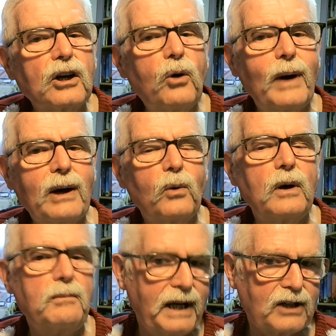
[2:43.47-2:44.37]
Go
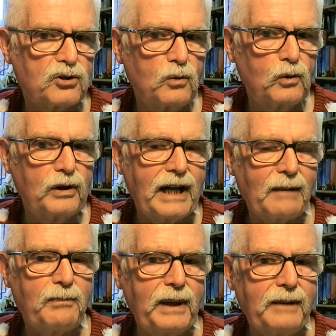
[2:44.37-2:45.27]
out and make someone
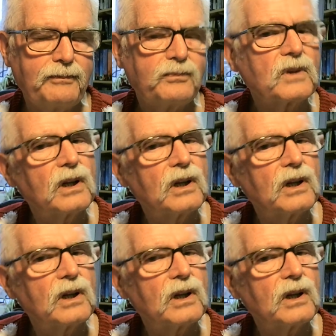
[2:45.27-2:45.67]
happy.